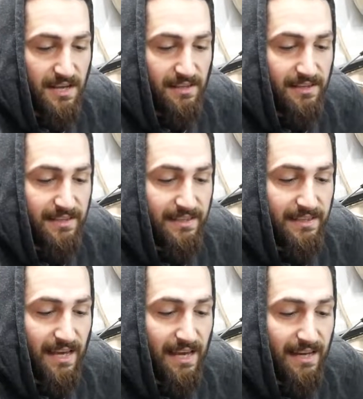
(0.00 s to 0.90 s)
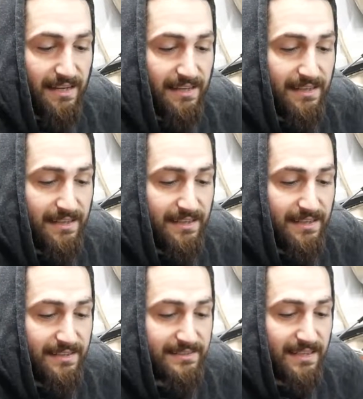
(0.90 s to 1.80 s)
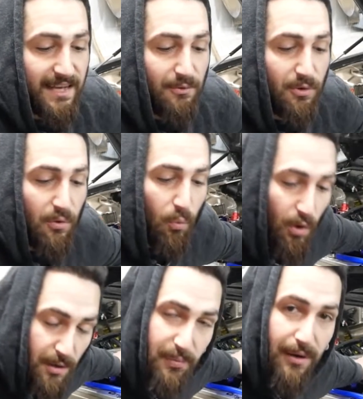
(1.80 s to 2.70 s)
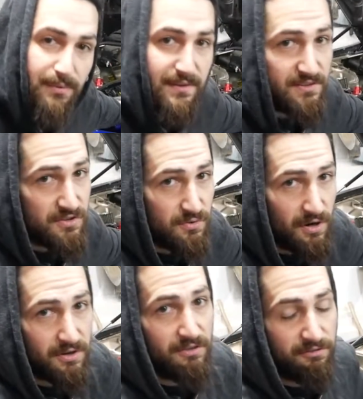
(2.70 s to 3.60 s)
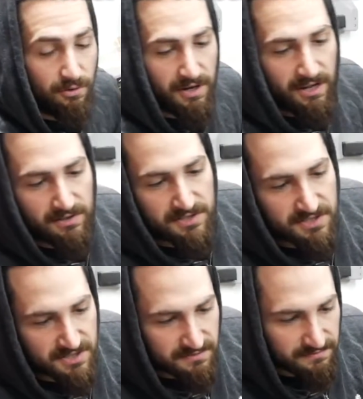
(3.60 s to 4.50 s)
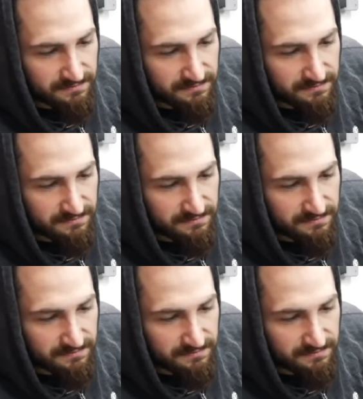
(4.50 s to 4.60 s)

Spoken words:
The Nissan N1 water pump is $204.